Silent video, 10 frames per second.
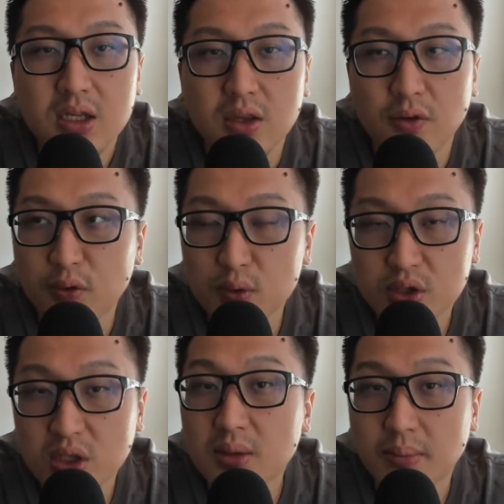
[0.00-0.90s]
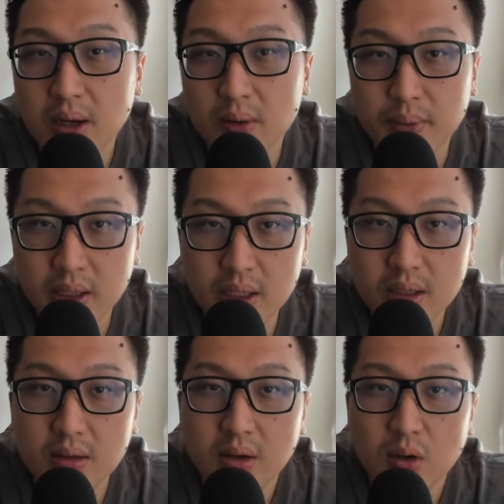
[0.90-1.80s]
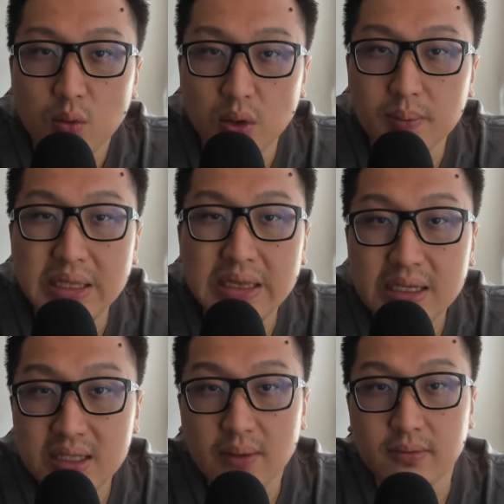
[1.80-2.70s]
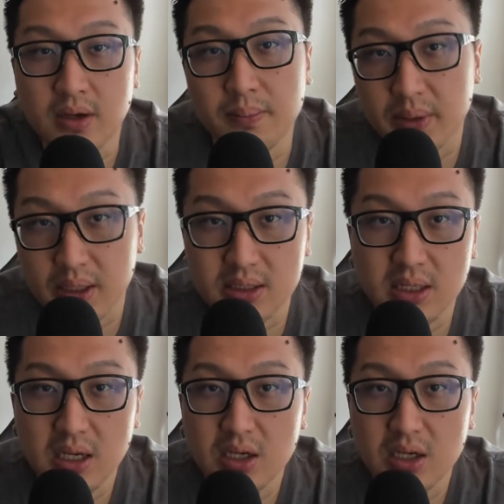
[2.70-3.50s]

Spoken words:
The future, in my opinion, will be these type of companies.